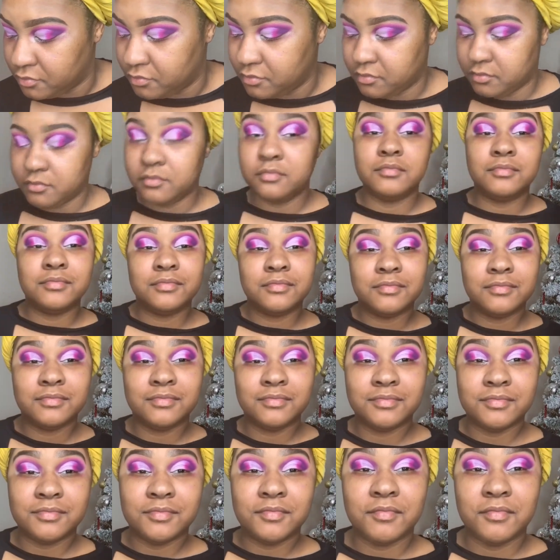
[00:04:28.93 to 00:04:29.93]
And
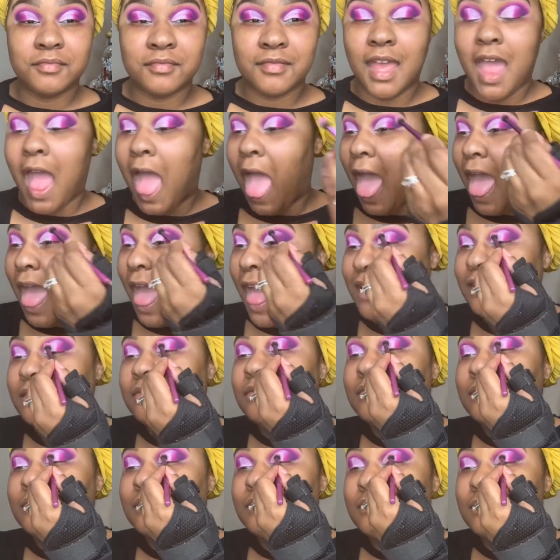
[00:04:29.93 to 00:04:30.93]
now I'm going in with
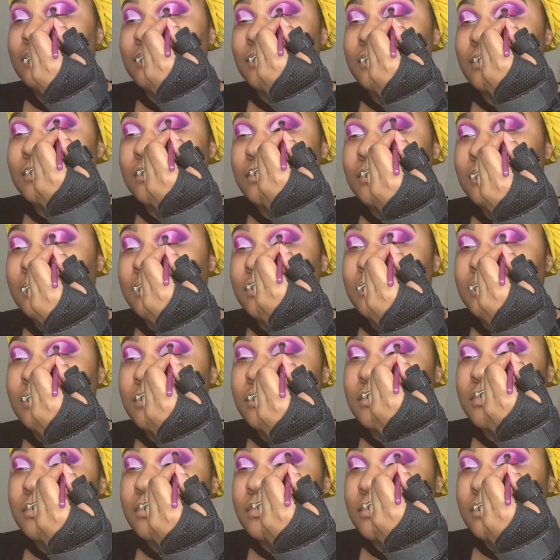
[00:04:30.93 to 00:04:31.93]
that bubblegum pink on a
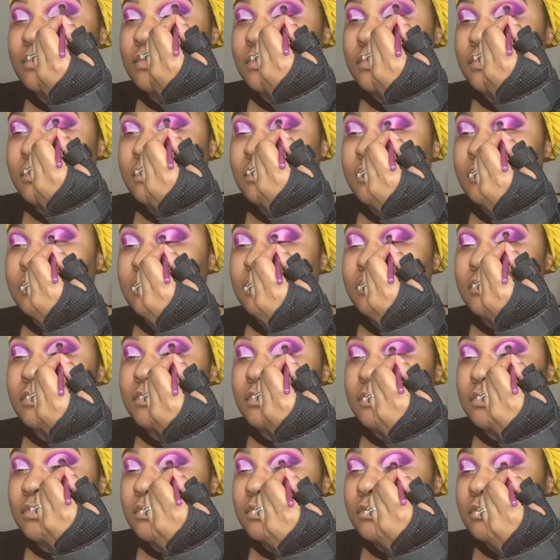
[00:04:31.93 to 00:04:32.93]
fluffy brush.
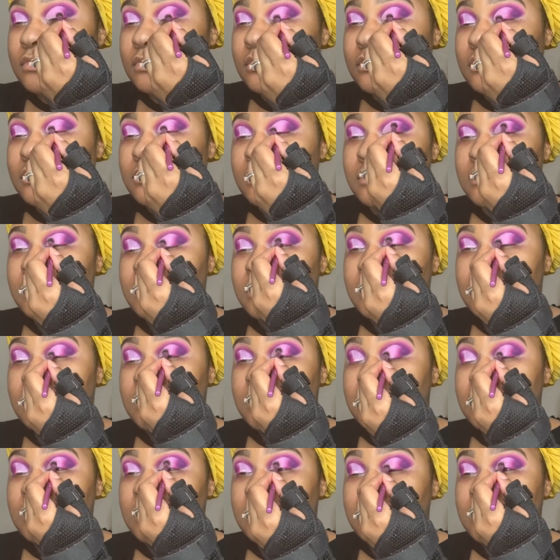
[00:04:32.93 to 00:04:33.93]

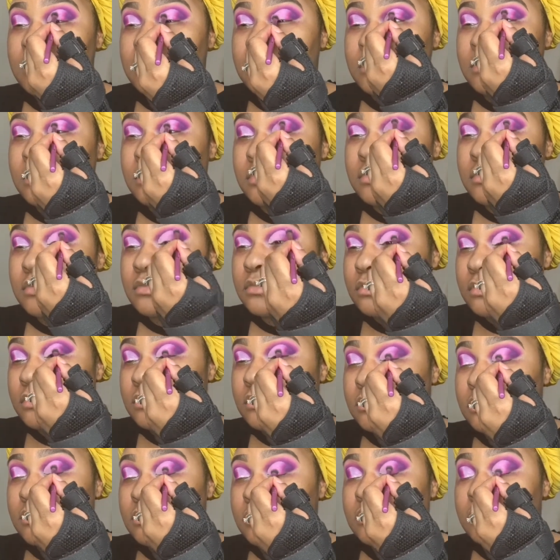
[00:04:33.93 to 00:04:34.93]
I
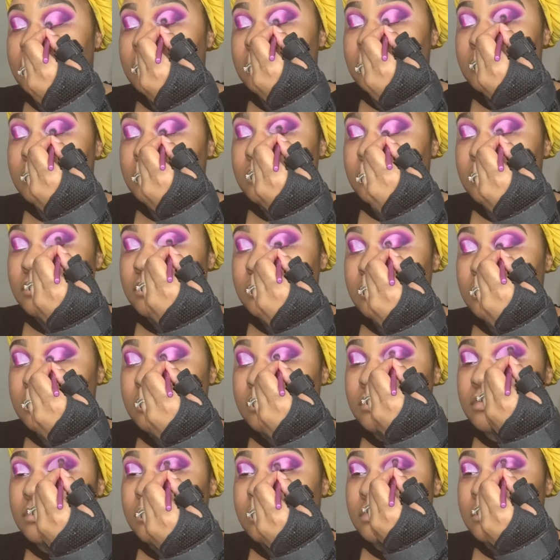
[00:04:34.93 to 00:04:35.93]
typically like to
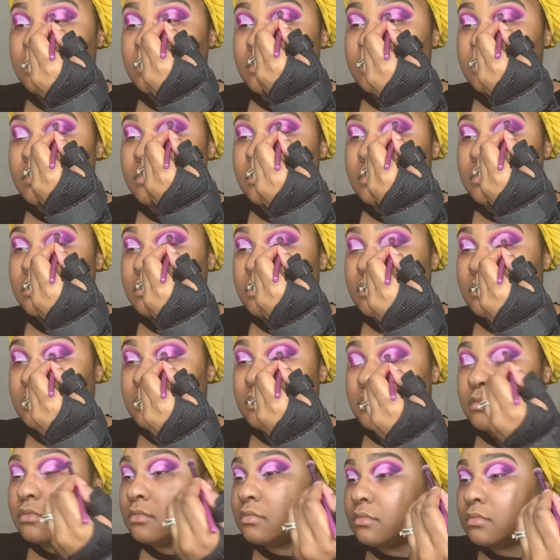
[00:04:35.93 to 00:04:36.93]
pack on powder, like
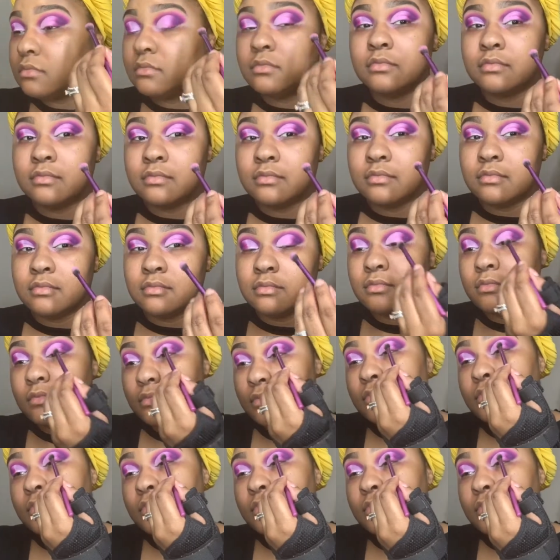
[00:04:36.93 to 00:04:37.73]
pack on my foundation.